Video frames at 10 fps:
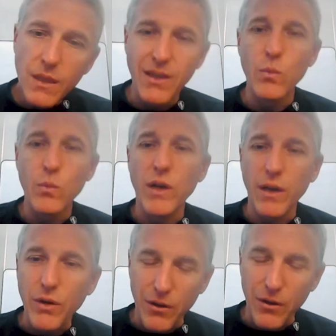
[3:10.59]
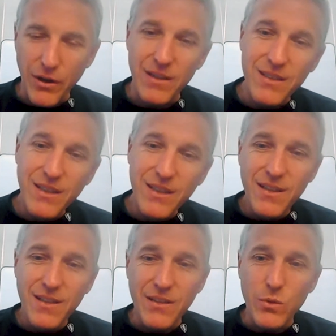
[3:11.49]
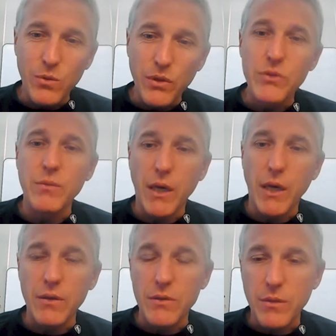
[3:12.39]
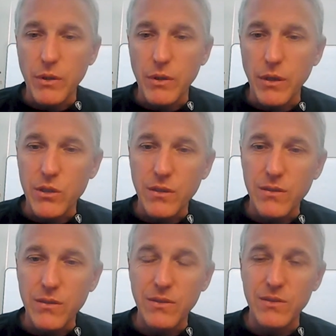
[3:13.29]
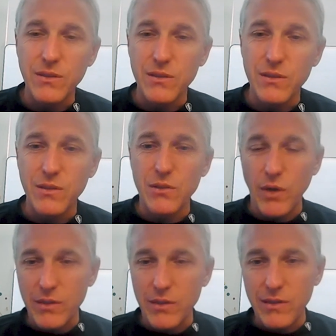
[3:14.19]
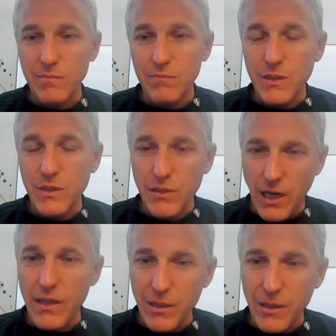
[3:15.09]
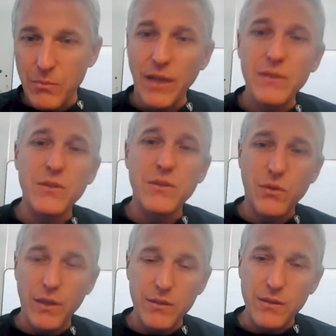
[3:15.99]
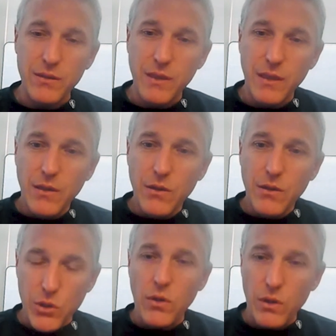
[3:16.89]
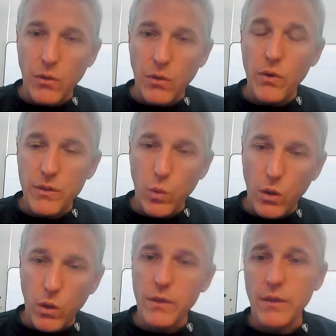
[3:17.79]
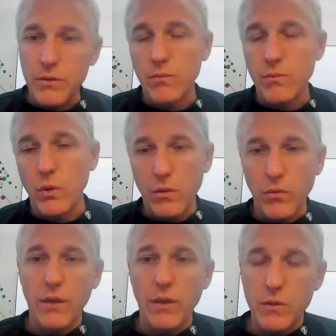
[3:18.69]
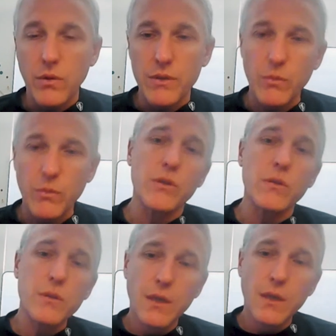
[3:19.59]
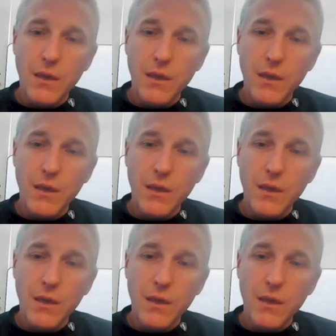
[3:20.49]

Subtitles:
And then one other area that we're using model and simulation is it's great to design the implants. It's great to show that they're going to work and support the regulatory submissions.